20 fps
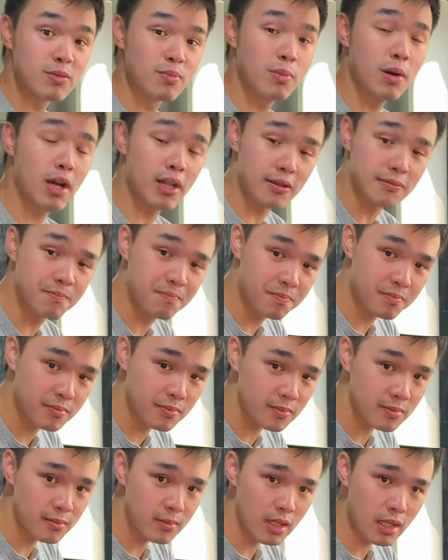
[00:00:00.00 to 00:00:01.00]
But
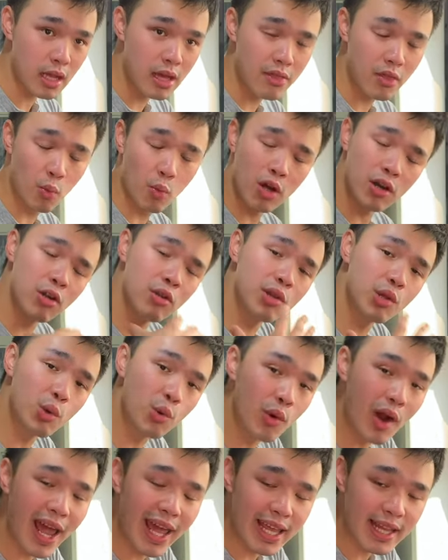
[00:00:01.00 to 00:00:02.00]
the one on the
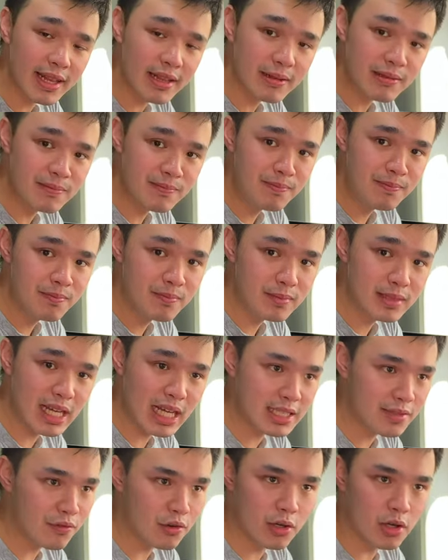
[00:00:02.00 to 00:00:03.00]
right,
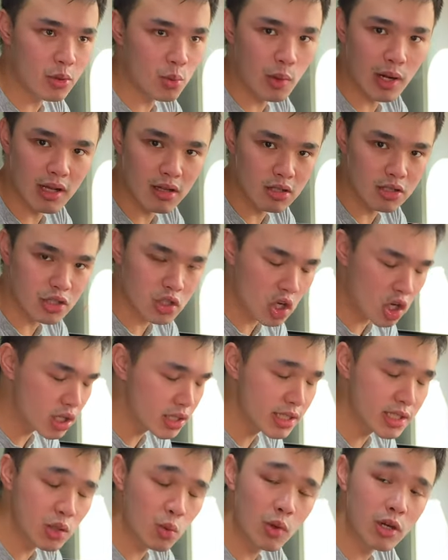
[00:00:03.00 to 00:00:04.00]
that's for your regular
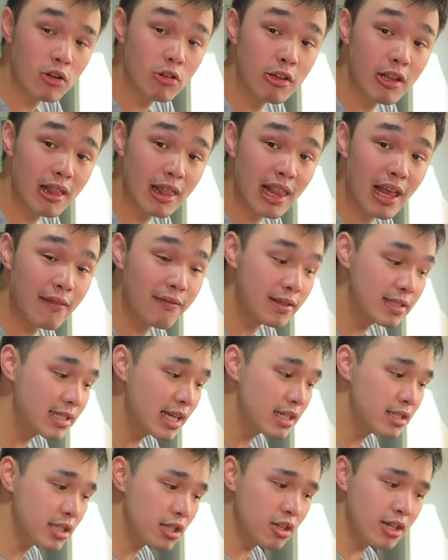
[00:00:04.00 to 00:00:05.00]
charging. The one on the left is
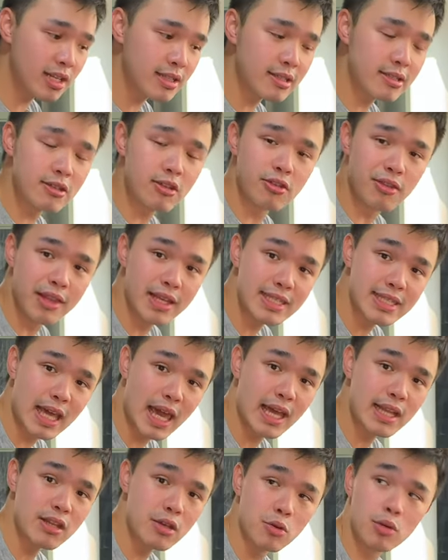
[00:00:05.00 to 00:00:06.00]
actually connected to this
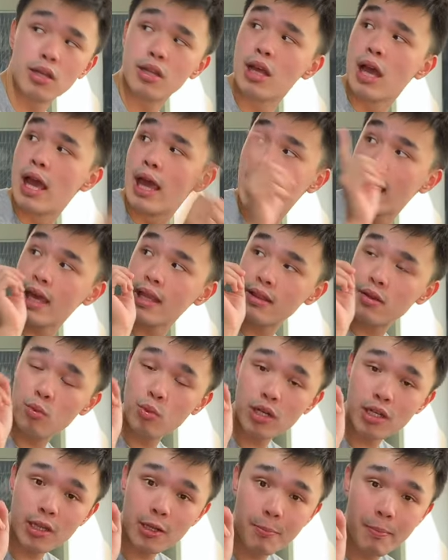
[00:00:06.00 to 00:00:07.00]
head unit and the
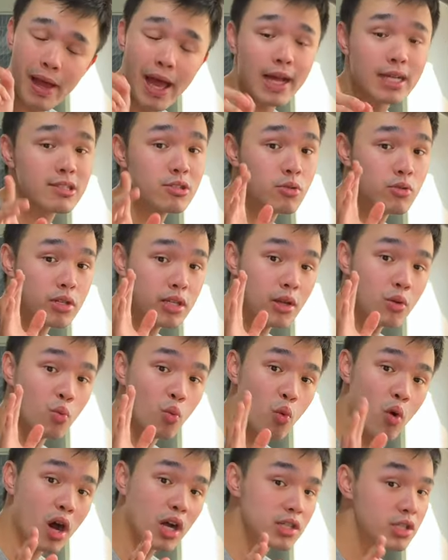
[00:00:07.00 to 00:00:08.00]
one at the back, so you can
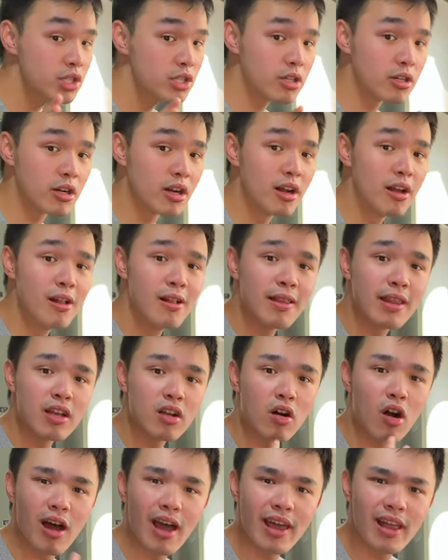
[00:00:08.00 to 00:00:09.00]
watch your
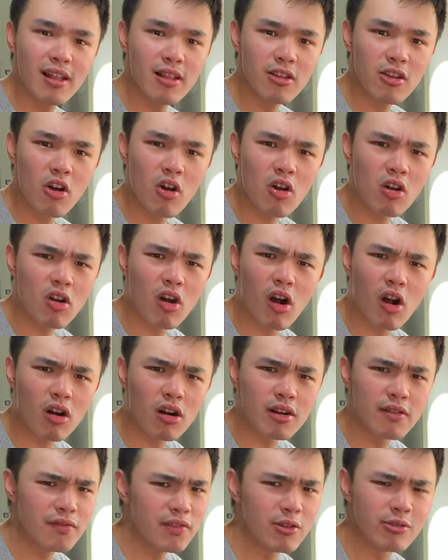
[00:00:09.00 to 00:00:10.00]
Liong car
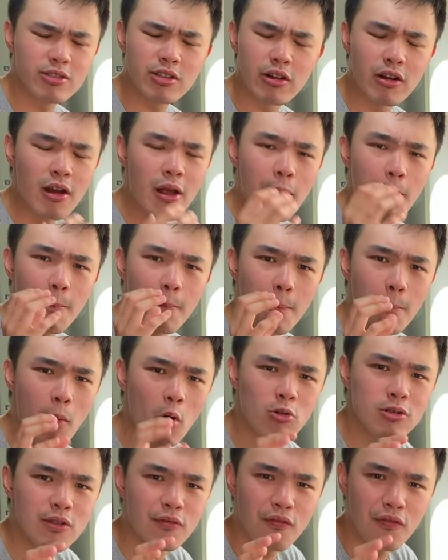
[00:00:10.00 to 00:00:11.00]
reviews, your
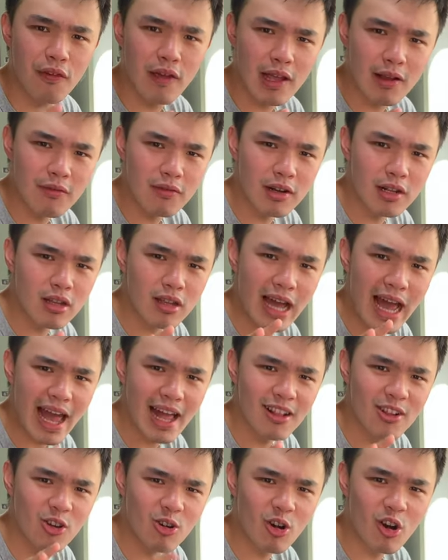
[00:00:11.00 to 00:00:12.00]
most favorite
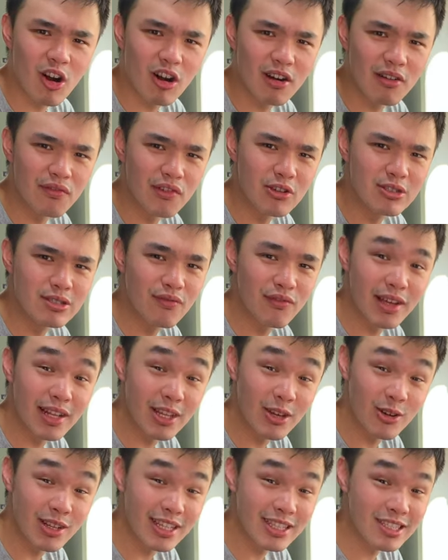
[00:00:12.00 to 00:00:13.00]
Liong car reviews
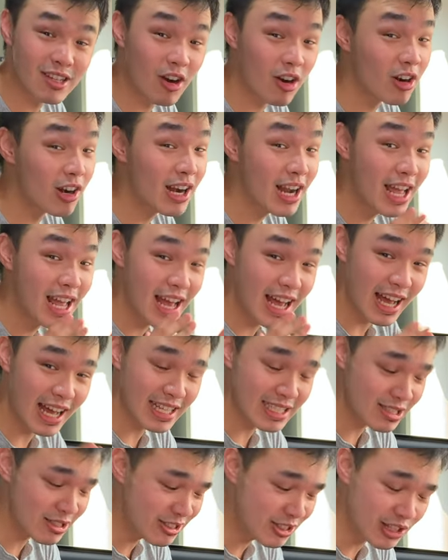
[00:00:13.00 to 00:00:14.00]
video in this car
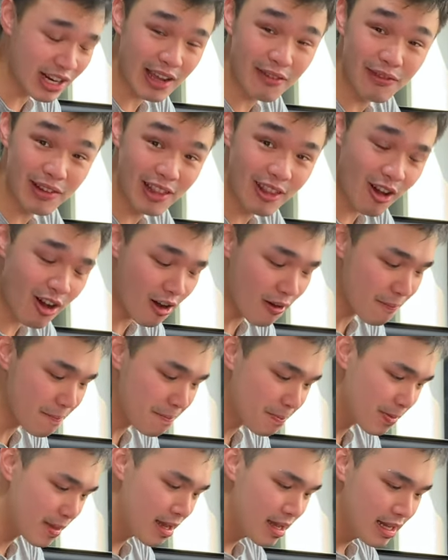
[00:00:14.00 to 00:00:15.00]
as you drive along.
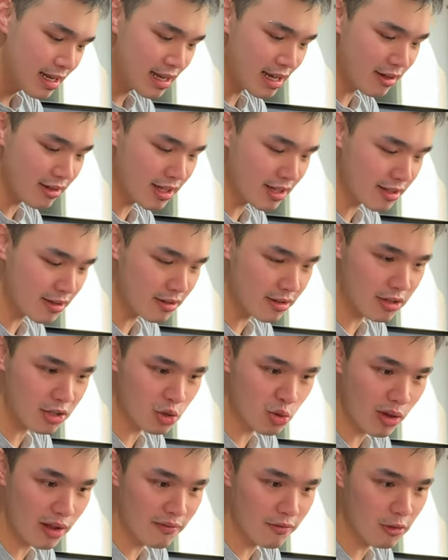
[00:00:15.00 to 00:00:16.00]
Now you get another
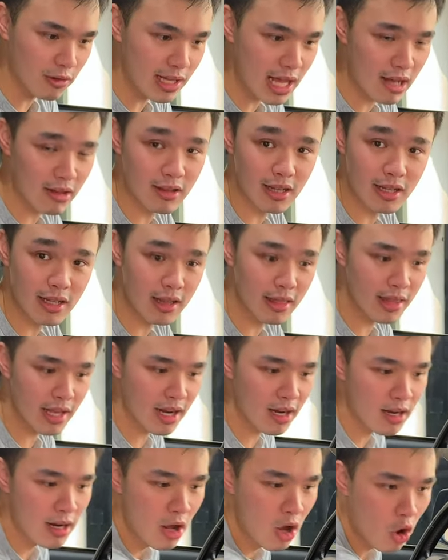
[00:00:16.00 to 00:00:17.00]
12 volt outlet in
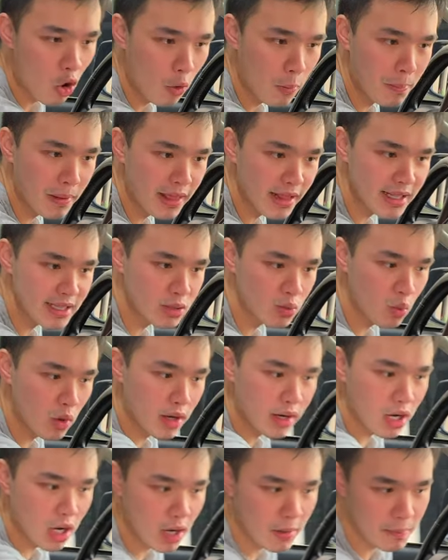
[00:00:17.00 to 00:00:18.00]
there. Open this
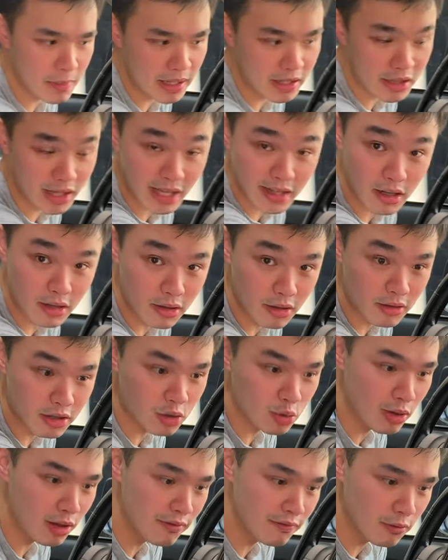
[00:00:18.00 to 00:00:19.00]
one up and you get another
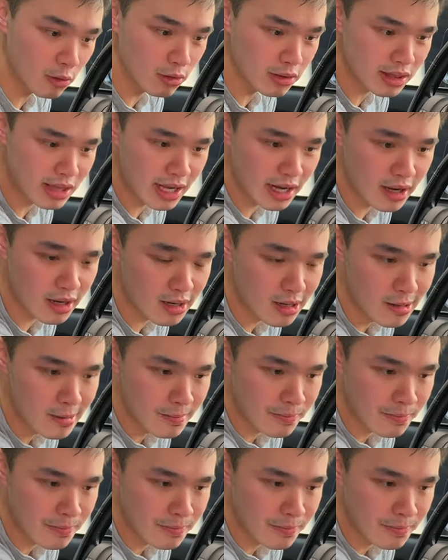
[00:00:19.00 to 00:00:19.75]
12 volt there.